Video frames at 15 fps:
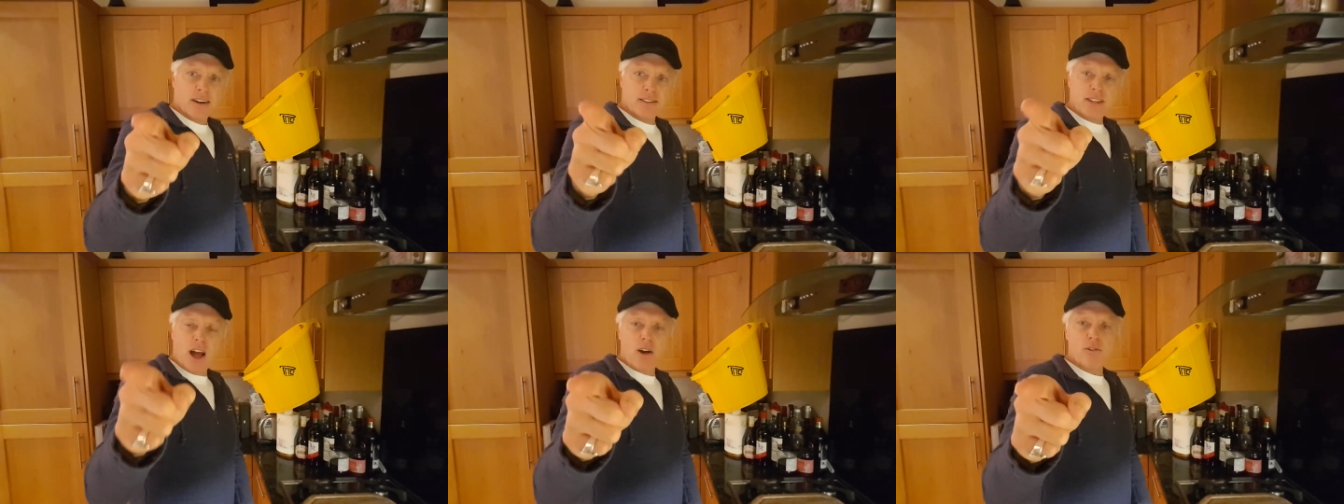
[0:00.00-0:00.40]

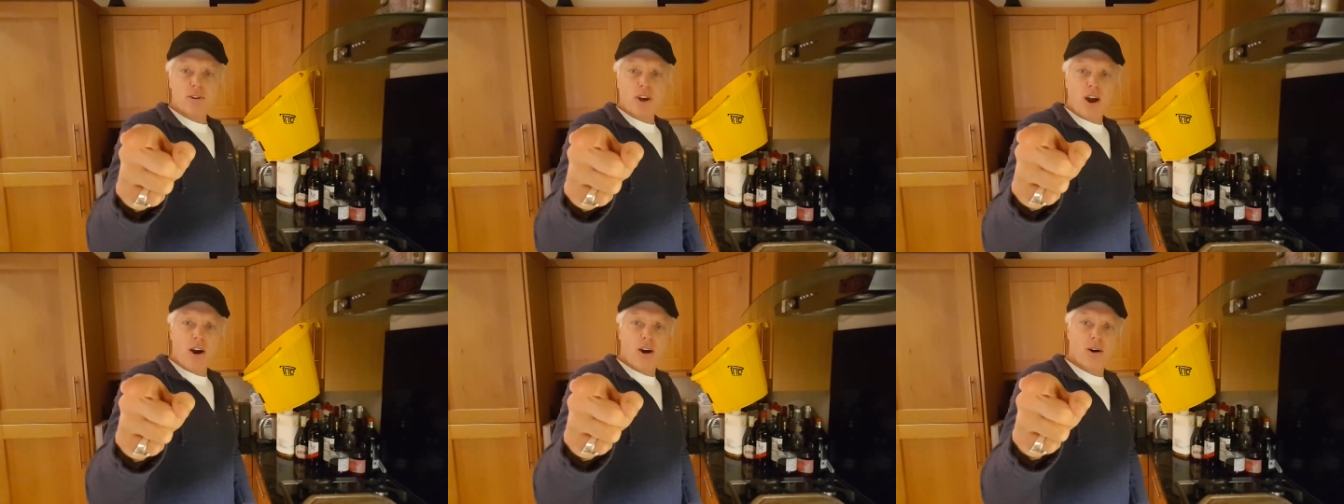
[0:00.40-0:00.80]
no
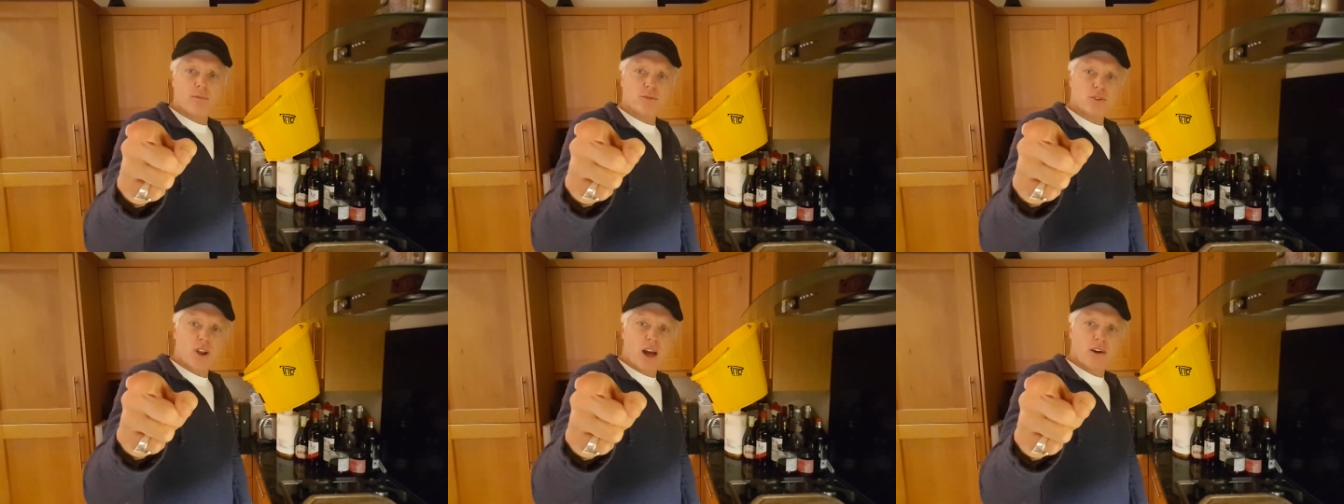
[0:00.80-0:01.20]

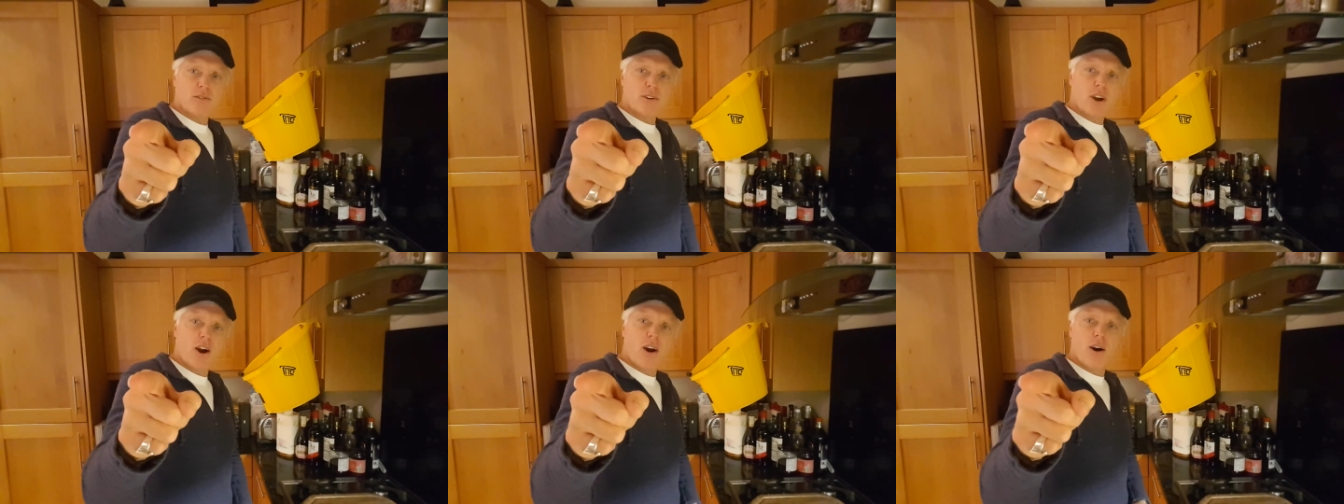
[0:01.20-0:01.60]
carbs, low
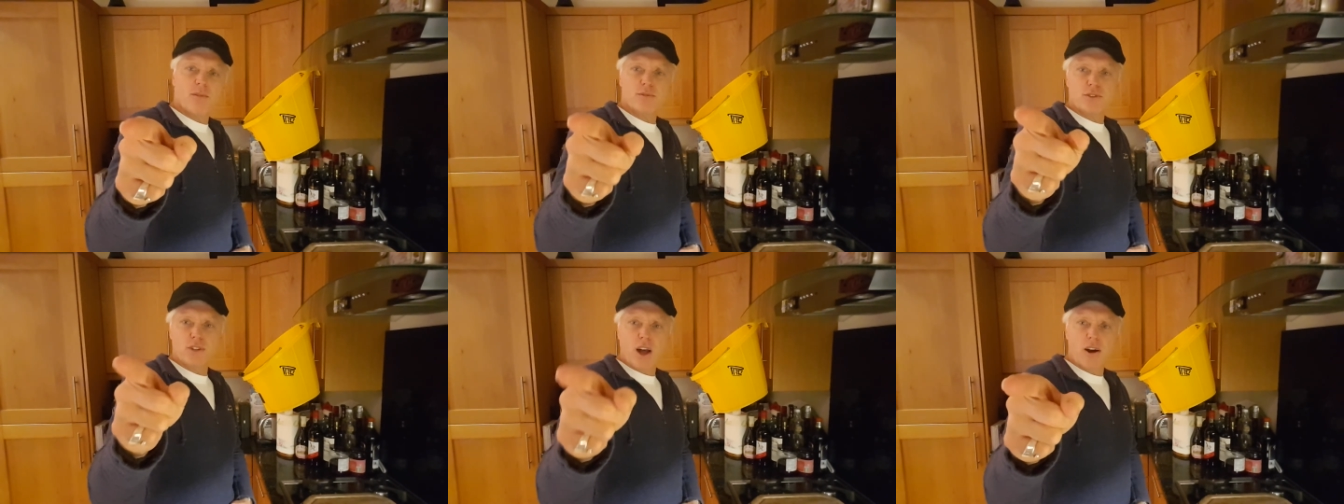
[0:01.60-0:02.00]

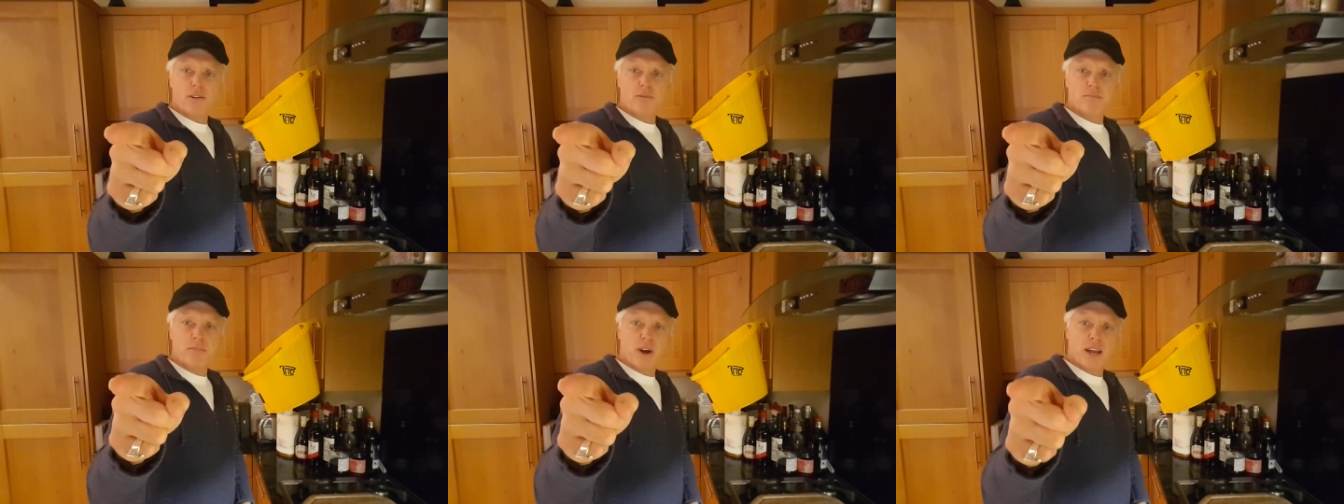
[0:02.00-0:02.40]
carbs,
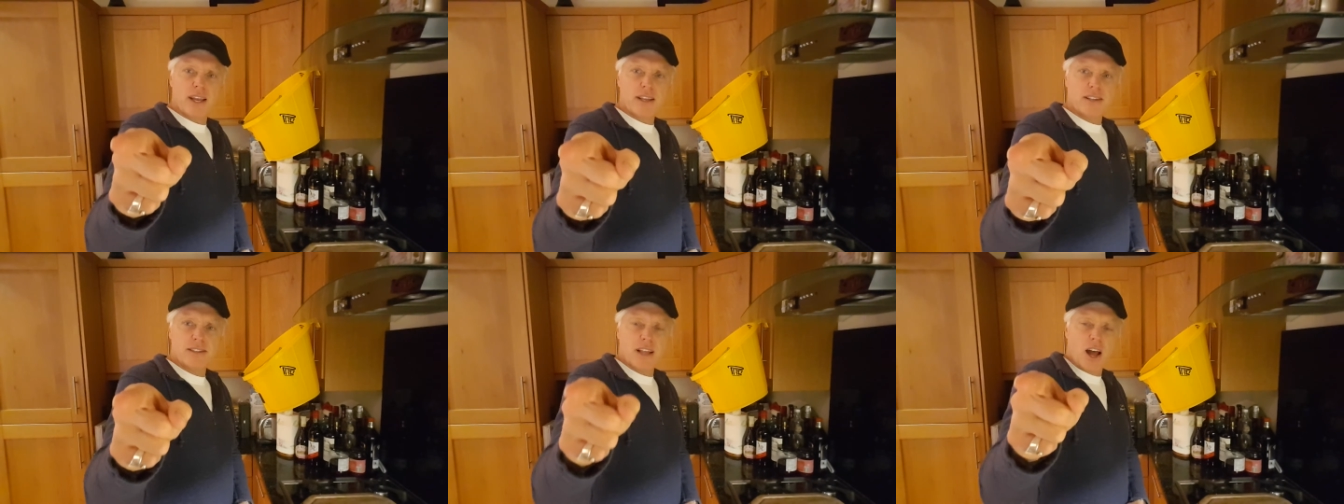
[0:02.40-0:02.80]
no
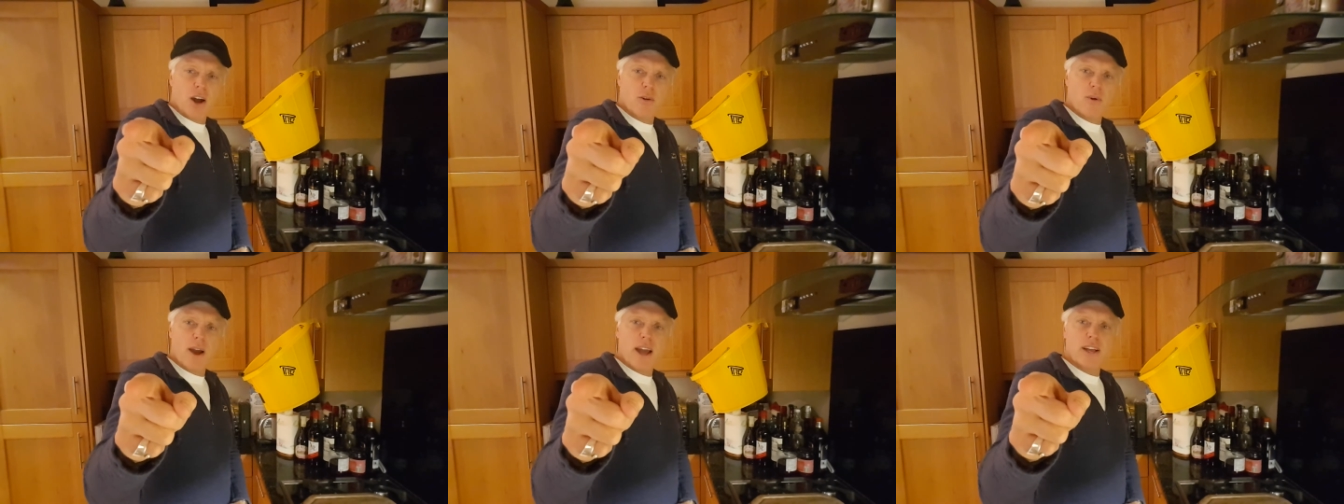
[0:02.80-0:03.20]
meat,
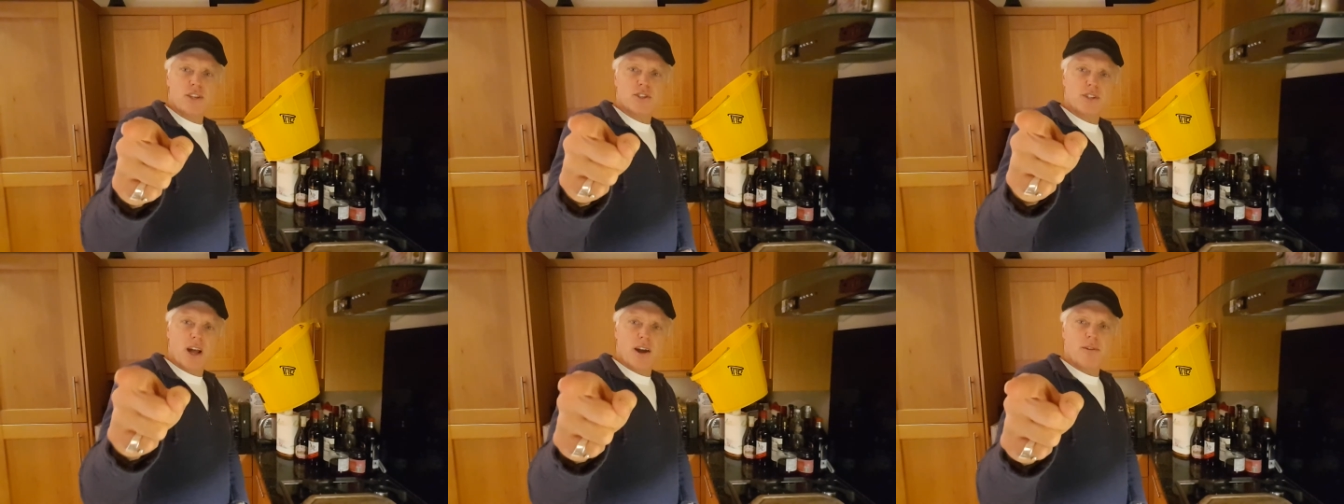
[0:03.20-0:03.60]
no
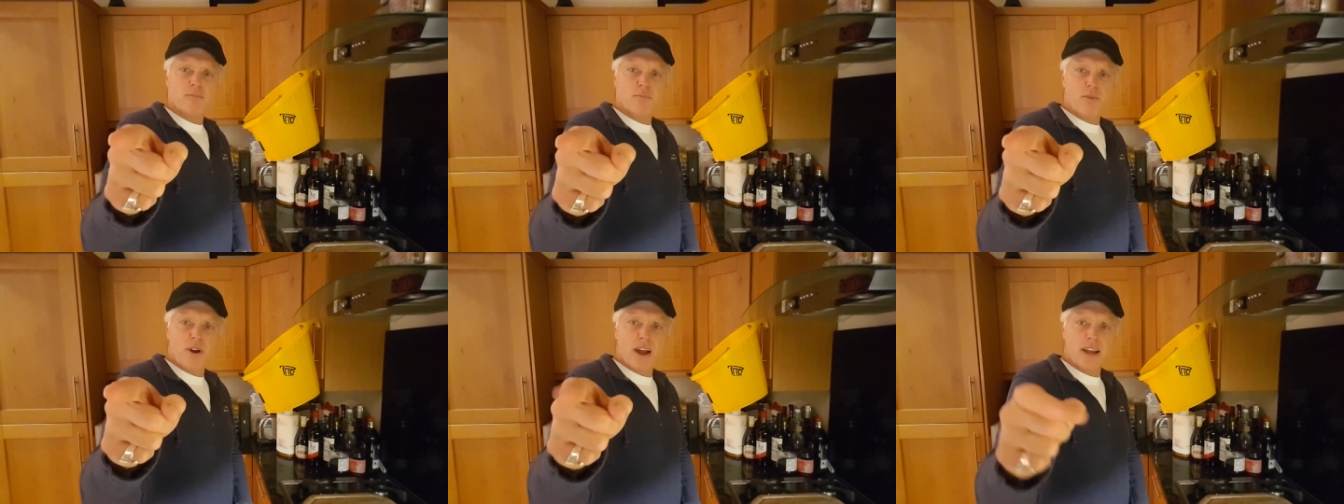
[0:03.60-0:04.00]
eggs, no
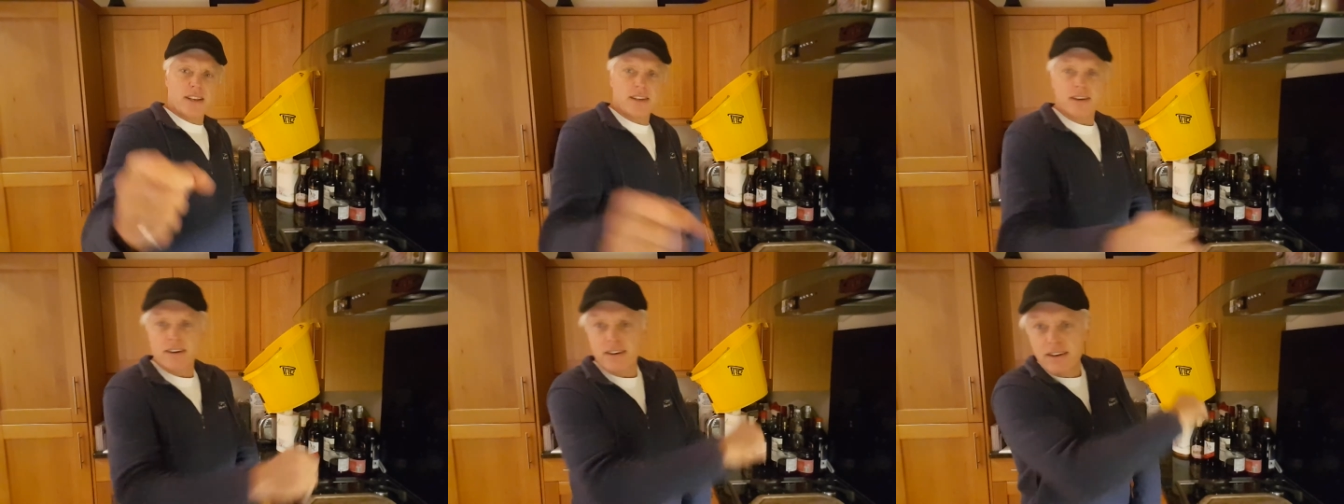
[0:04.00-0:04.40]

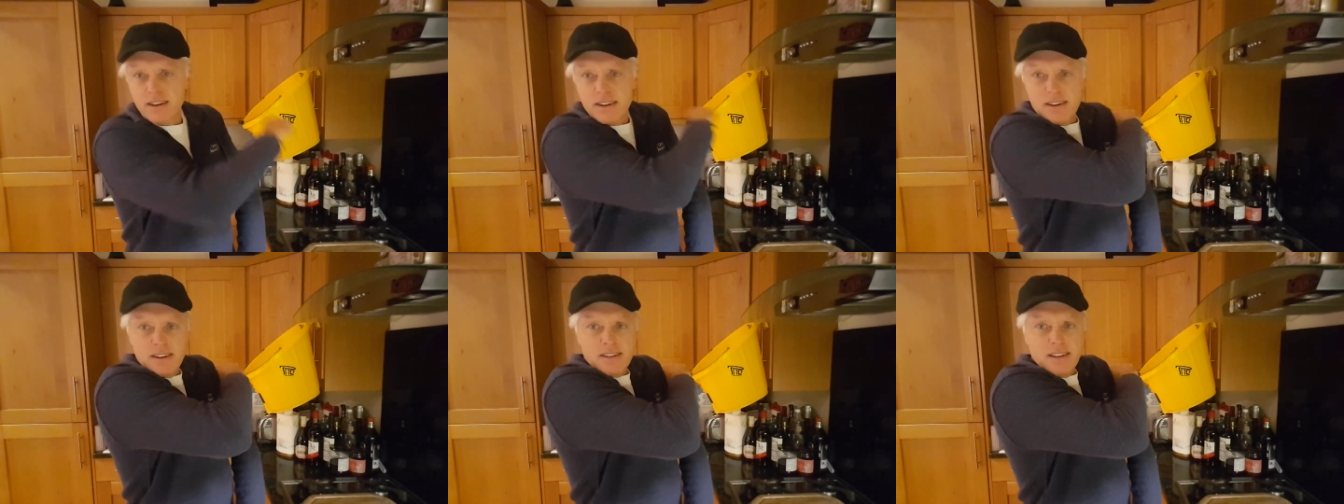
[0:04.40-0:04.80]
bread,
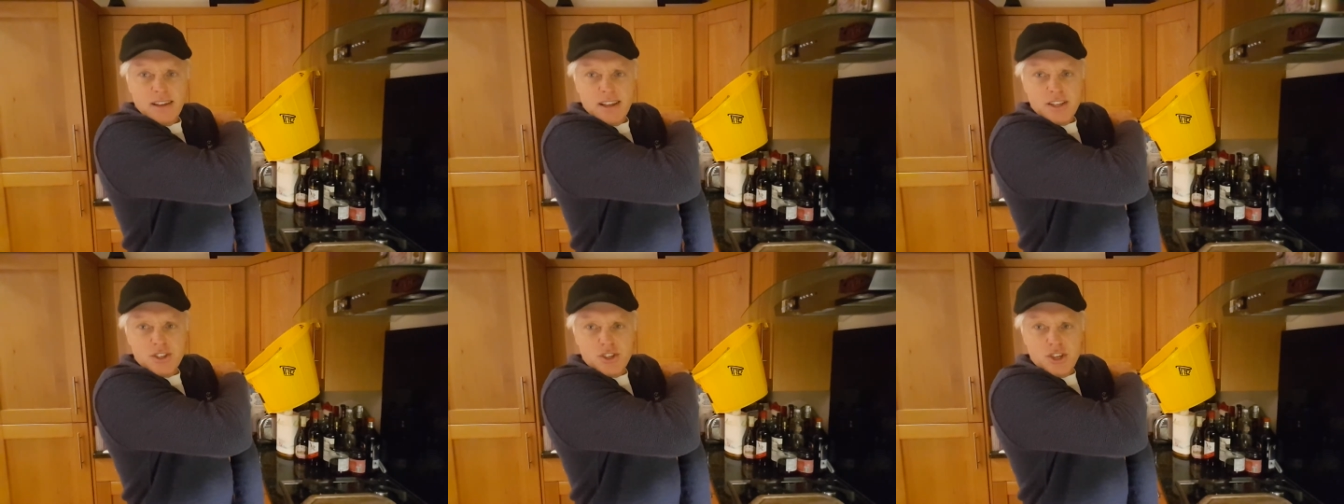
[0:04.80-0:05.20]

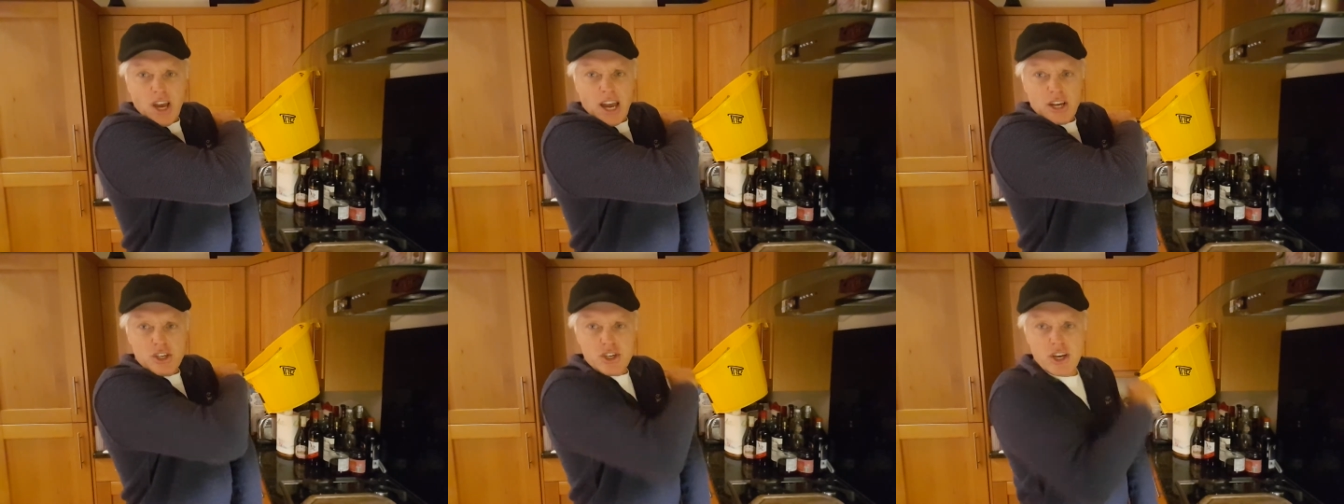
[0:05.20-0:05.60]

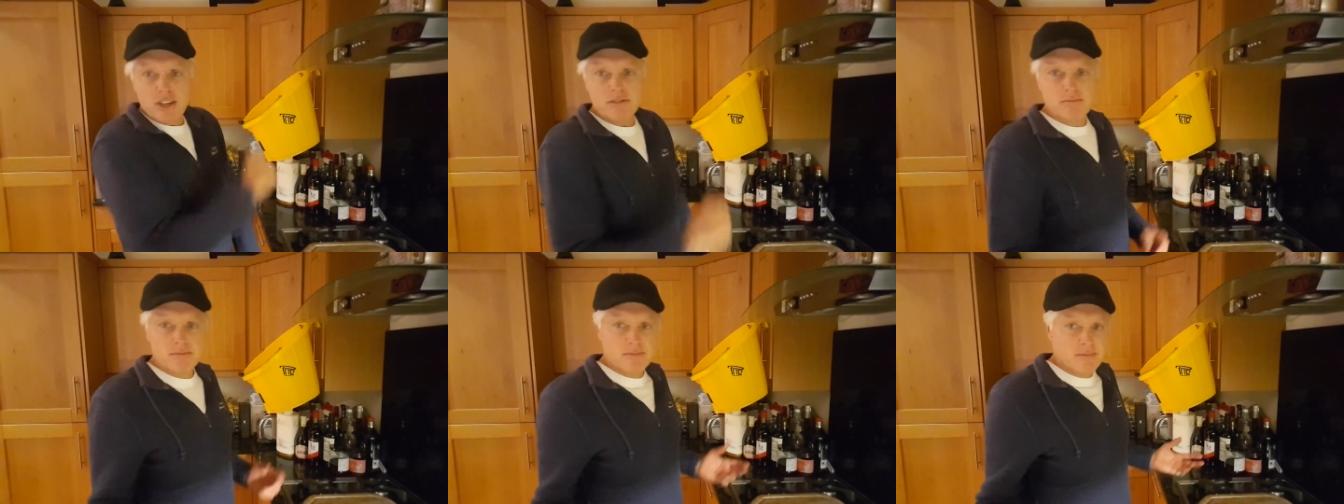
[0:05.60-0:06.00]

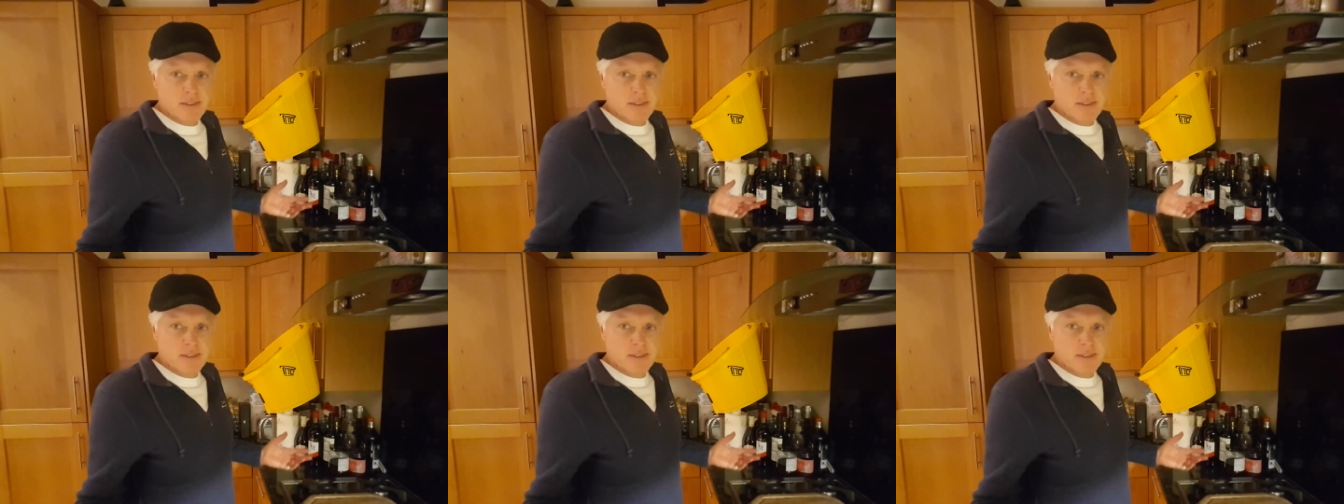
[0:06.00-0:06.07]
injection.